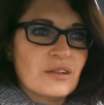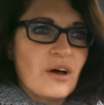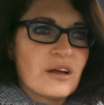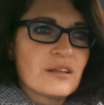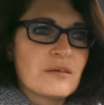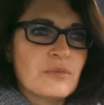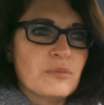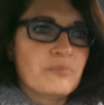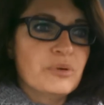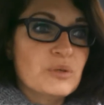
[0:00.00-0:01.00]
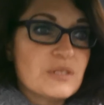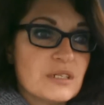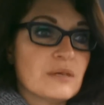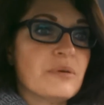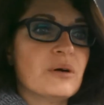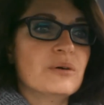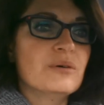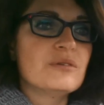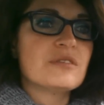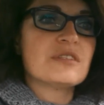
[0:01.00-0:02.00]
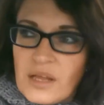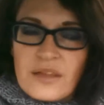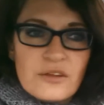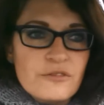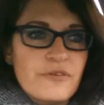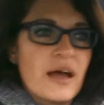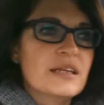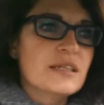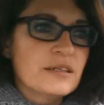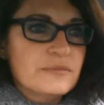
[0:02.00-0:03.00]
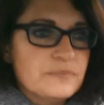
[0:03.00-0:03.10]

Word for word: a lot of them are boosting posts, and they're finding